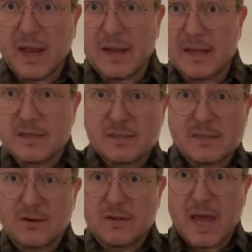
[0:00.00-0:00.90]
and it's
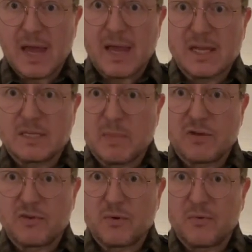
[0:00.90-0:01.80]
got that
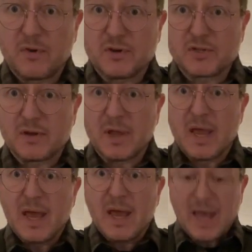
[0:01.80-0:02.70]
asymmetrical version
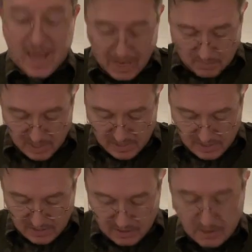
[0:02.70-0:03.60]
and made
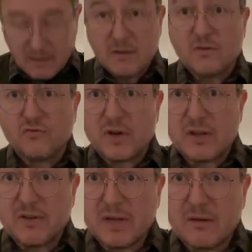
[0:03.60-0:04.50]
in the
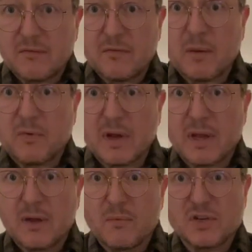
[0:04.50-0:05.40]
tricotine
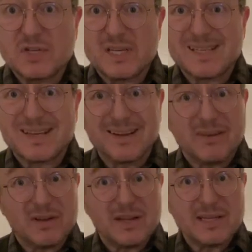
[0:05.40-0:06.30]
fabric, which is kind of
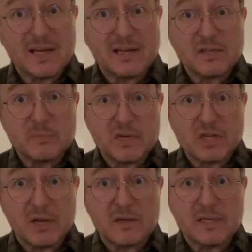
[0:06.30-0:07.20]
an Italian
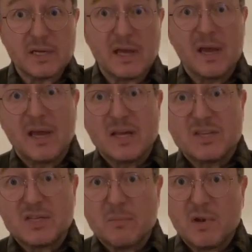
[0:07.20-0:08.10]
speciality,
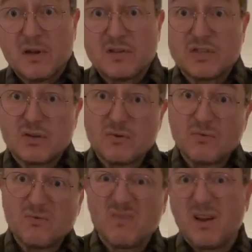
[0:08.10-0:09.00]
similar
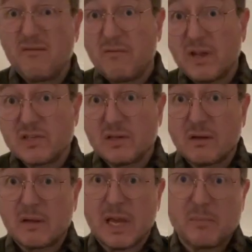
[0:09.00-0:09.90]
to
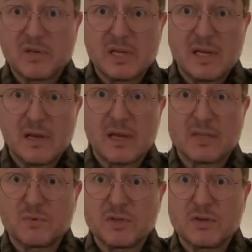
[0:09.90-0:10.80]
Ventile gabardine
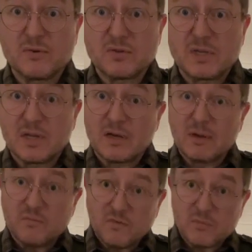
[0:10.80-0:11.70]
as was used
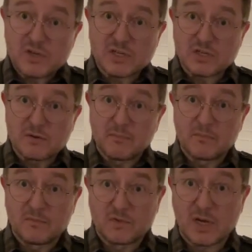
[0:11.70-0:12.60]
for British
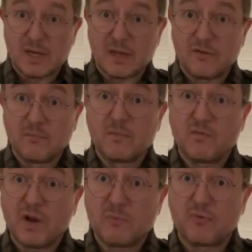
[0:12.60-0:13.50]
jackets,
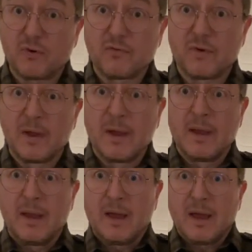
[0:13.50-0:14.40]
rainproof,
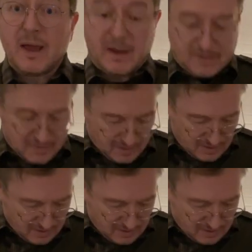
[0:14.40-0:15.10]
and